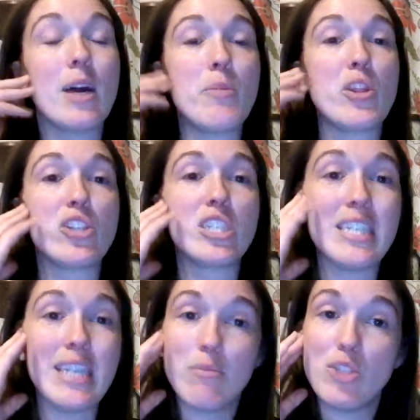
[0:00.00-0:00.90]
up in their
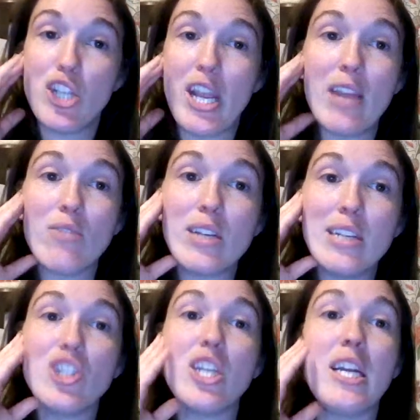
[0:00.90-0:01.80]
TMJ
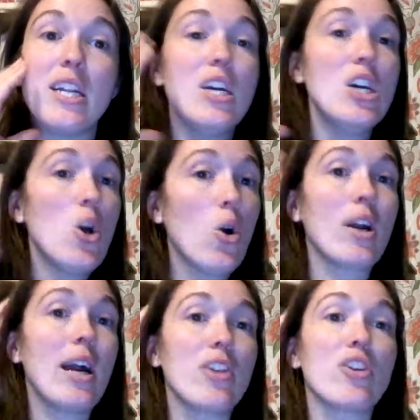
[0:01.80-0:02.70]
region or
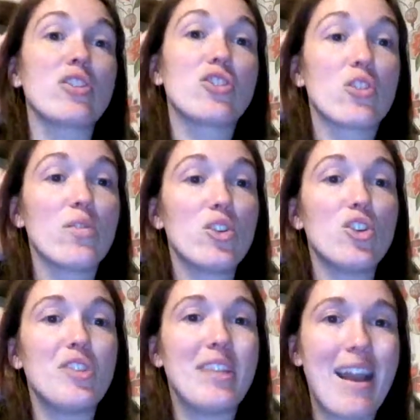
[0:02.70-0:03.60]
kind of their
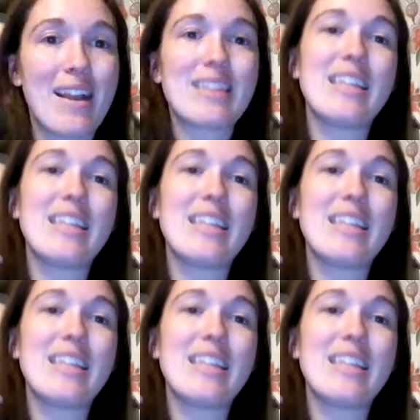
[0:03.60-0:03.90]
cervical neck,